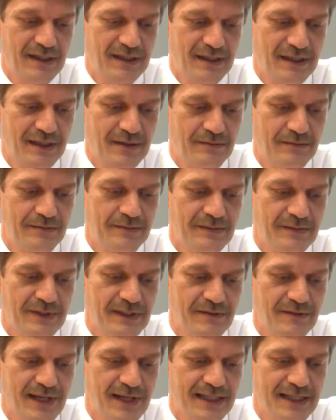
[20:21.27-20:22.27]
um,
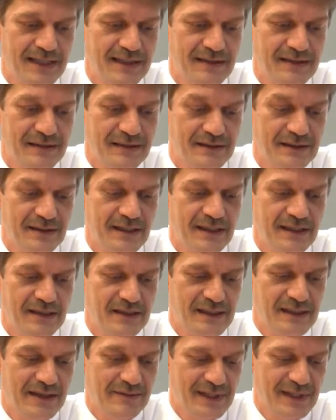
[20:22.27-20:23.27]
dividing,
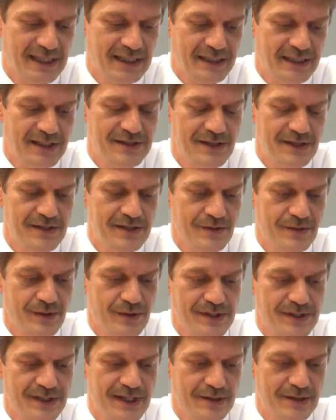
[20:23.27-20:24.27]
having a distance to
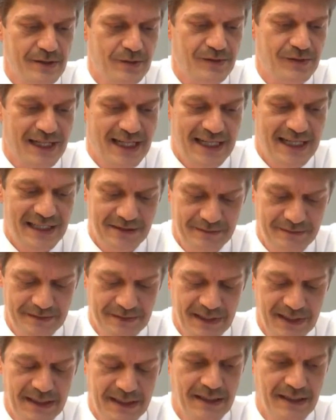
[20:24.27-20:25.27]
the sun of r,
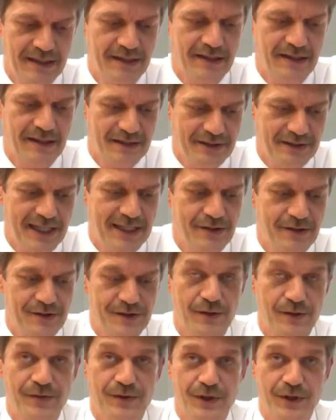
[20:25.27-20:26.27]
the
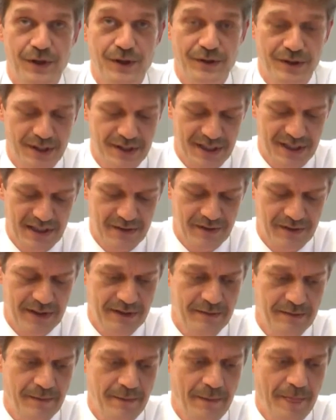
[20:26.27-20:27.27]
radius of the Earth is
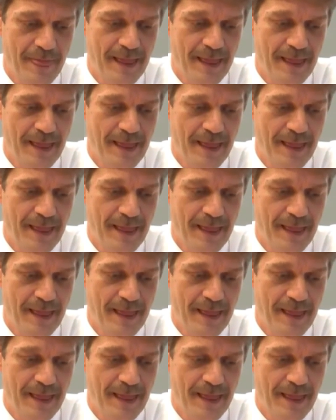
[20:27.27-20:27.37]
given,